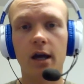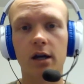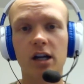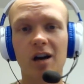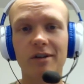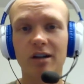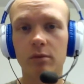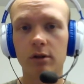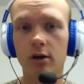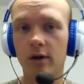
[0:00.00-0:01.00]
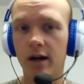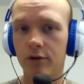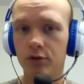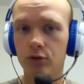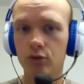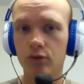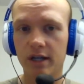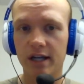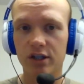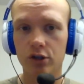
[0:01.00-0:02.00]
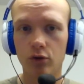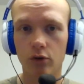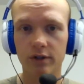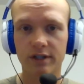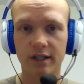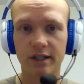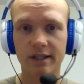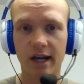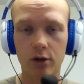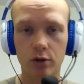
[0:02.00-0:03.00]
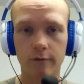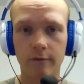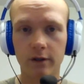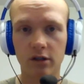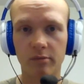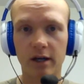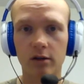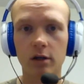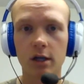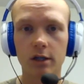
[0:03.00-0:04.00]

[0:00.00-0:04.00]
Comment down below how you connect your cities and how you feel about